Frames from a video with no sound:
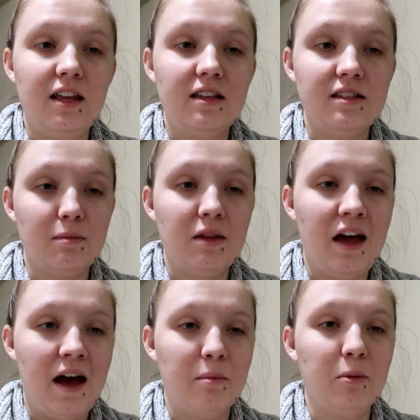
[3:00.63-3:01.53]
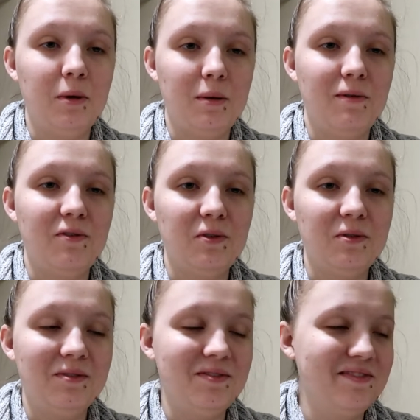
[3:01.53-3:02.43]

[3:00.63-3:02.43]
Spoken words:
some of the apple baby food.